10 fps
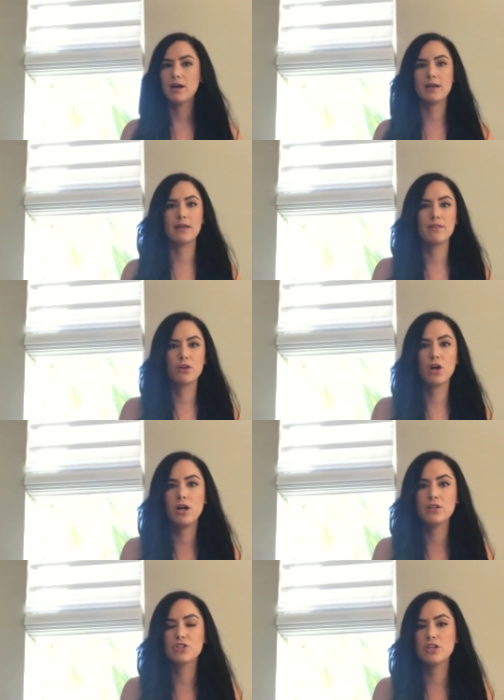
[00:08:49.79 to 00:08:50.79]
again, the
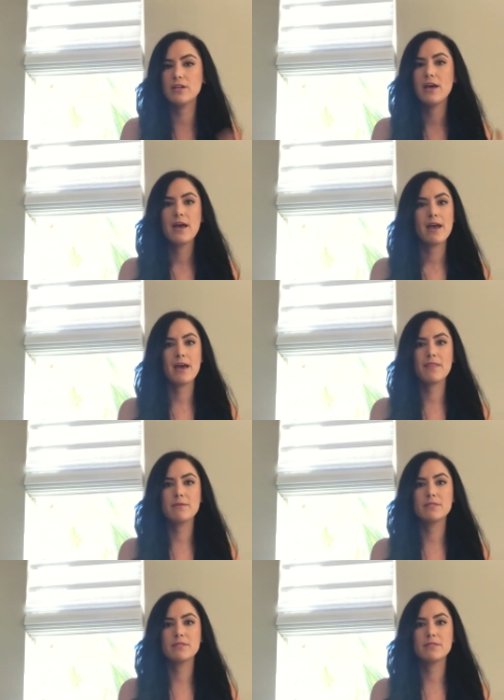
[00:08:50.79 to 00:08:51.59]
collagen and the